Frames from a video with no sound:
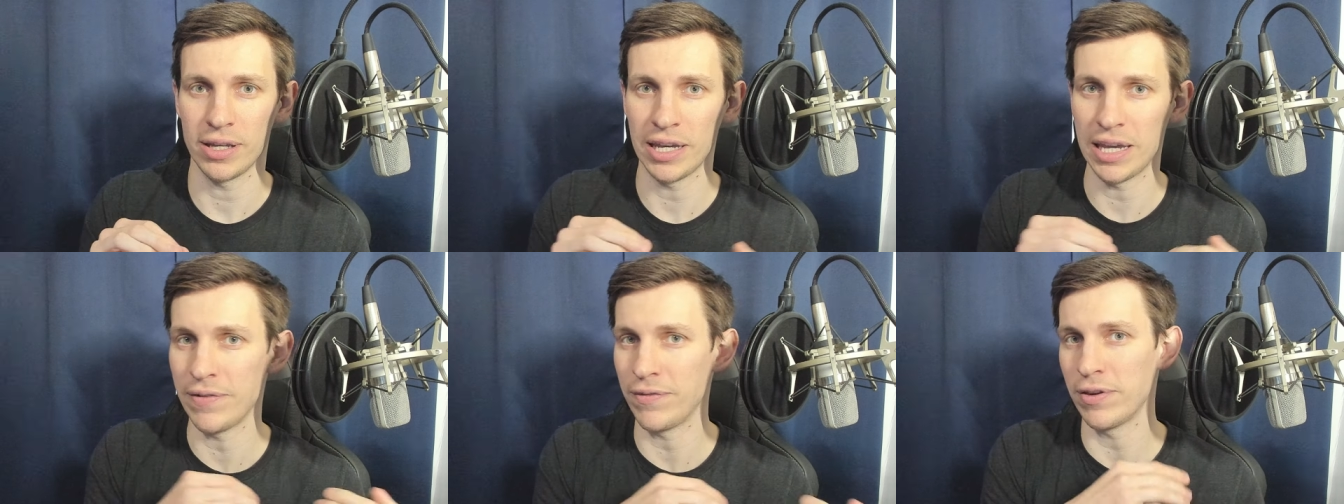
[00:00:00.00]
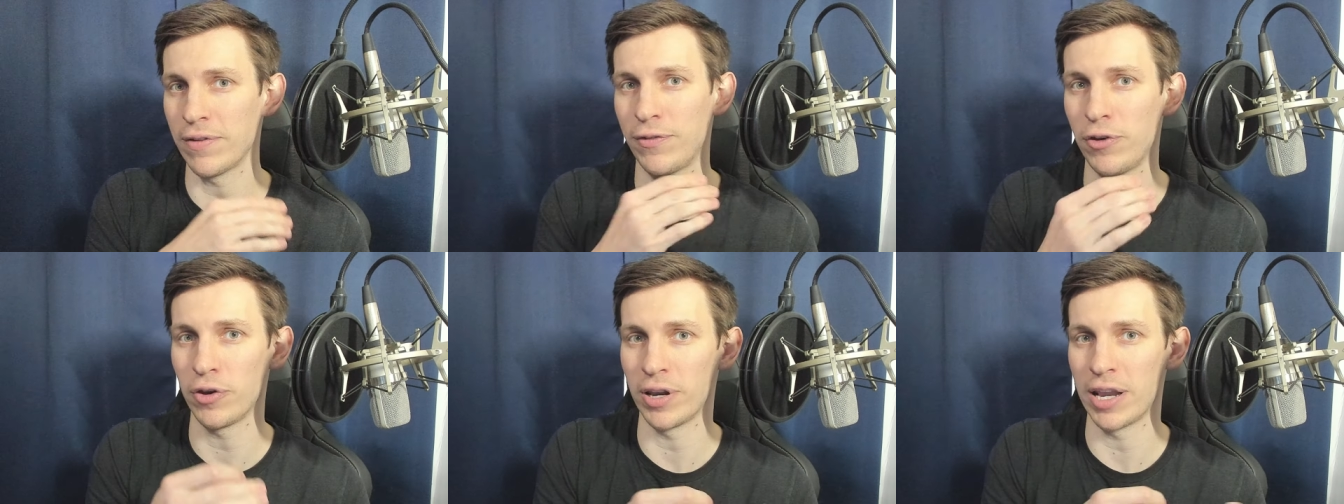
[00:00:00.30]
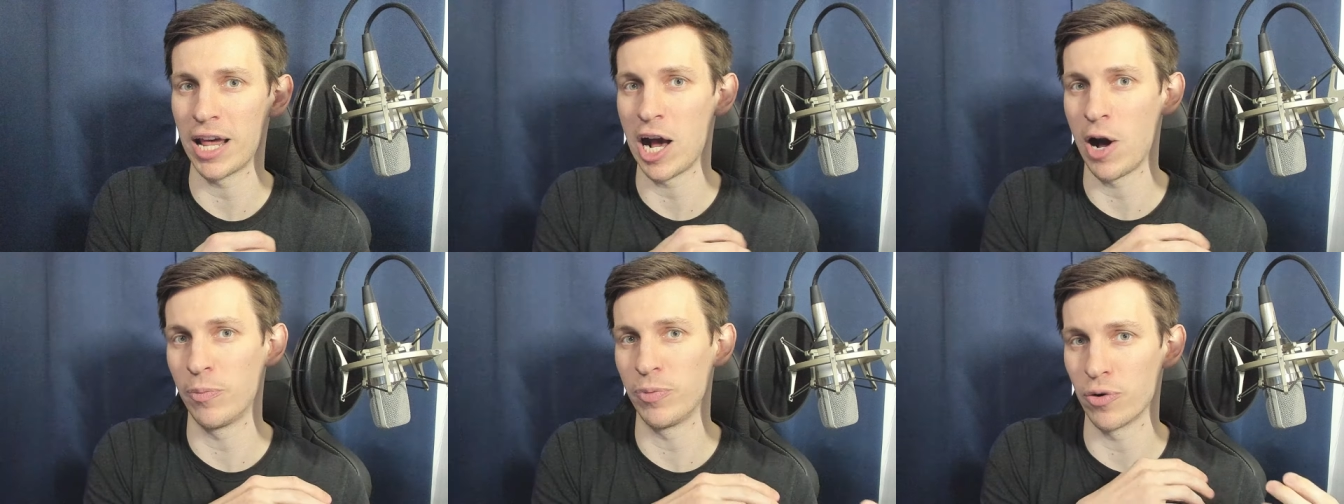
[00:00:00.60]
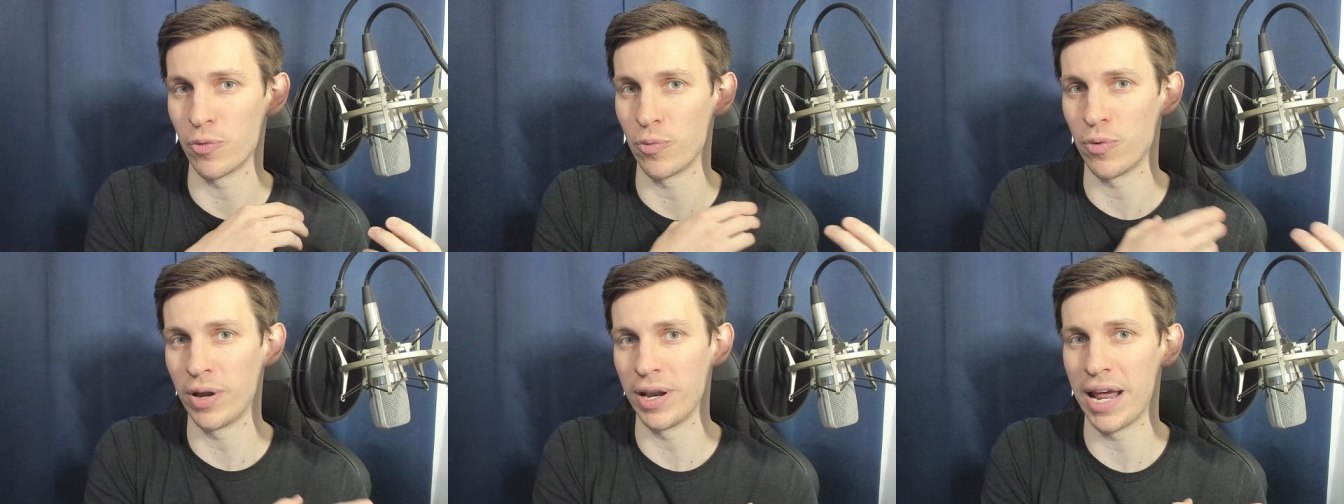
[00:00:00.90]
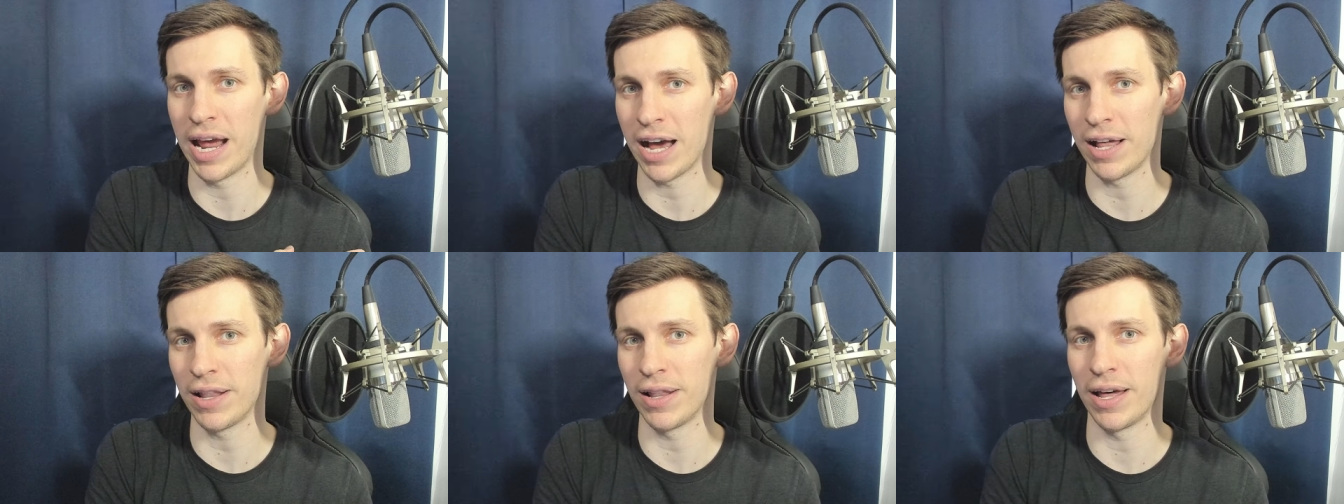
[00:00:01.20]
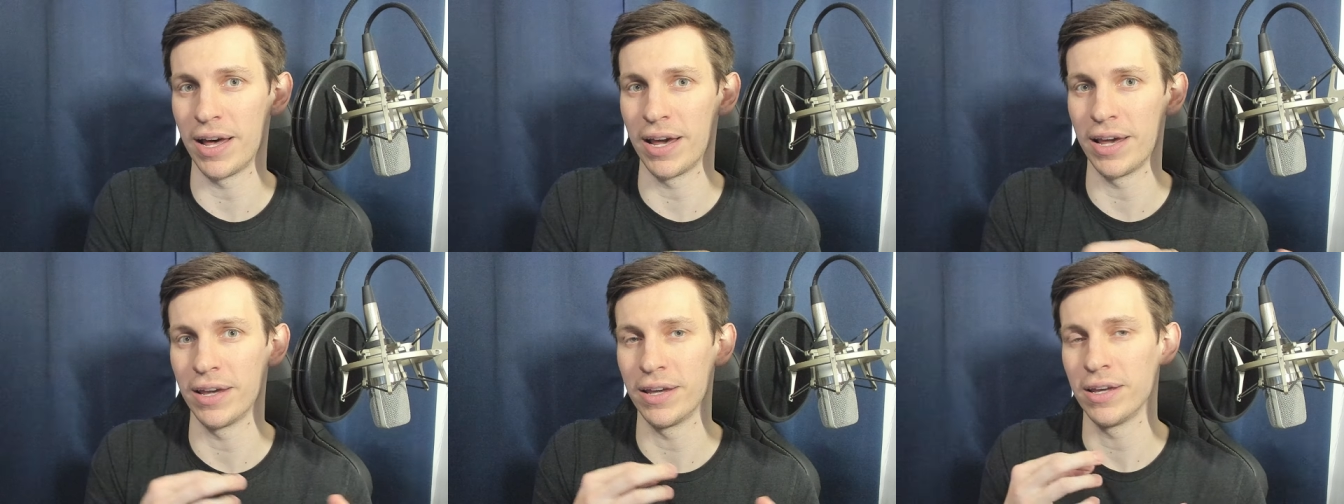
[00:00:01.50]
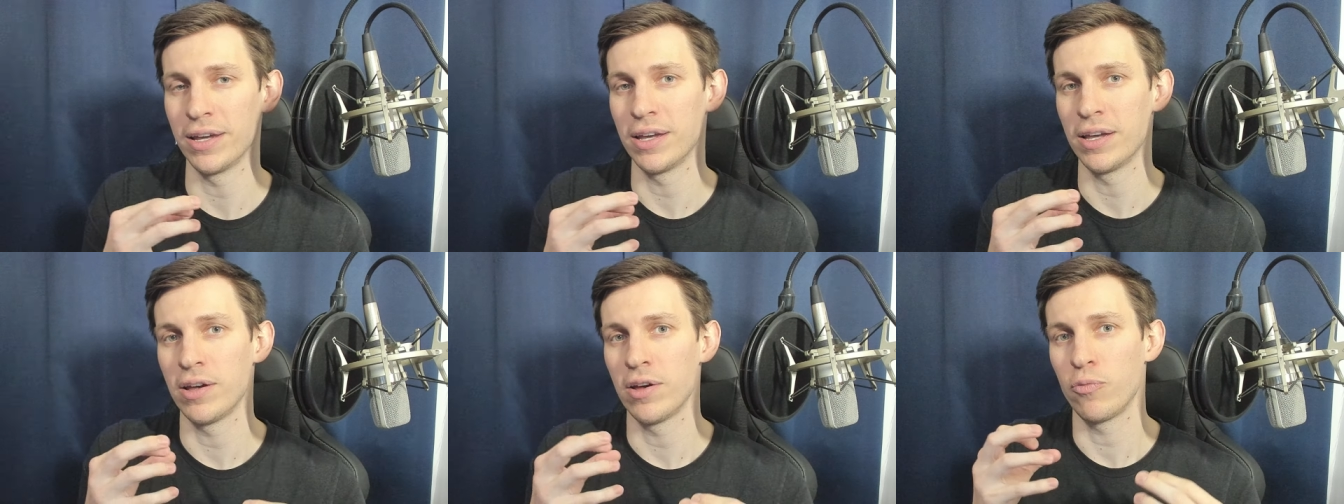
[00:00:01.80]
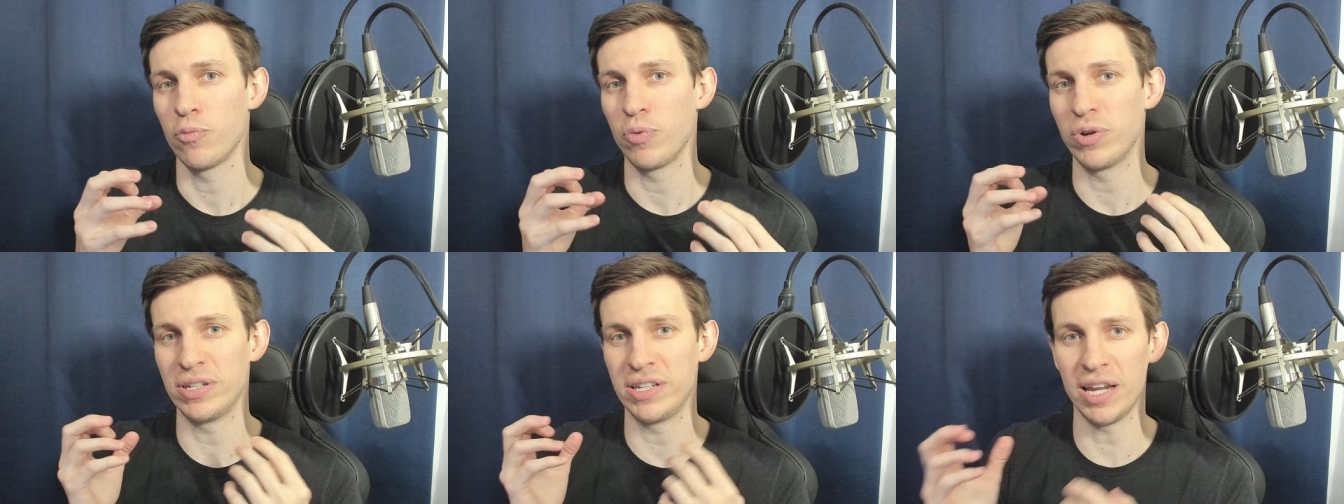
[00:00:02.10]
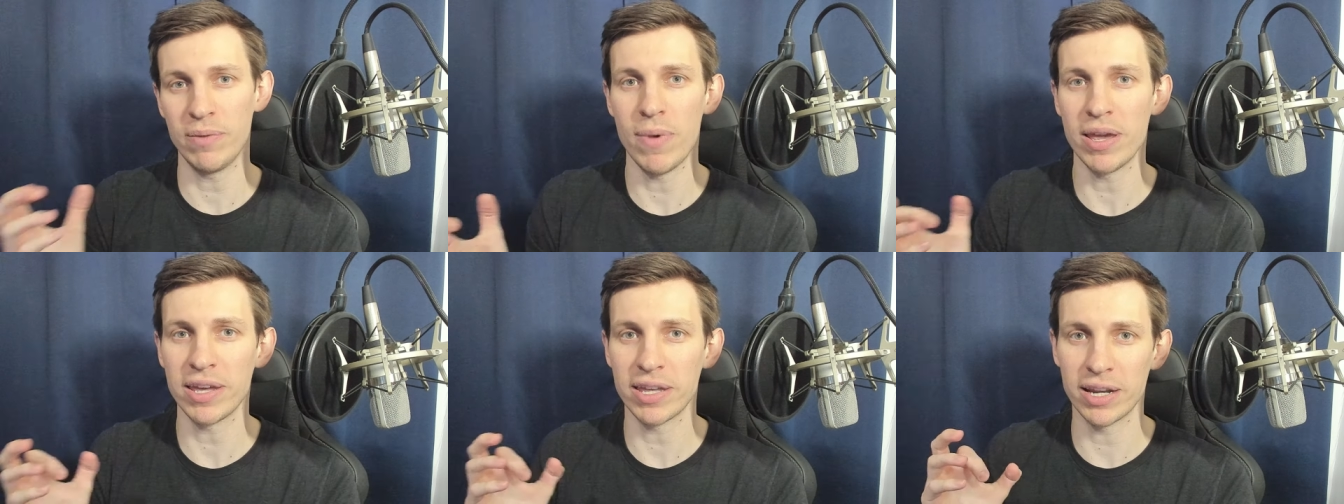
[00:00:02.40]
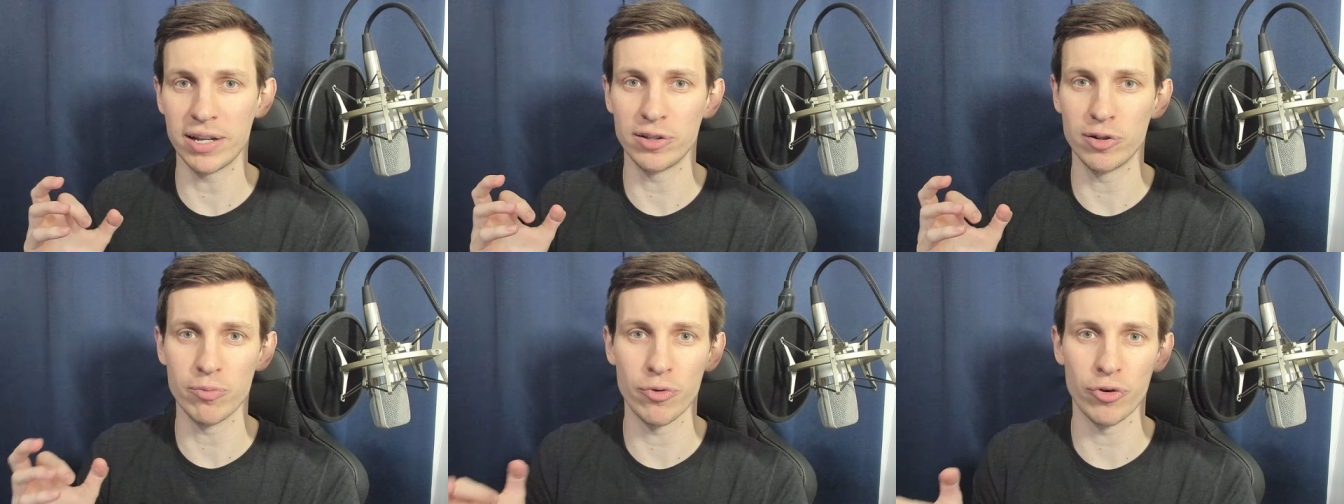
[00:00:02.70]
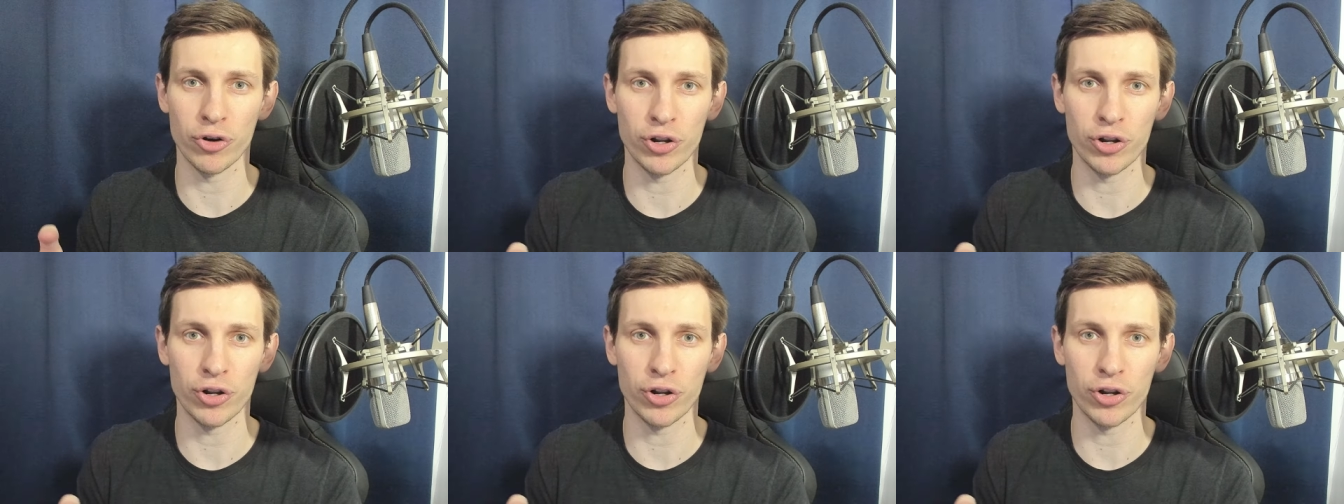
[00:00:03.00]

even if you can help your one ally. We did make it a little more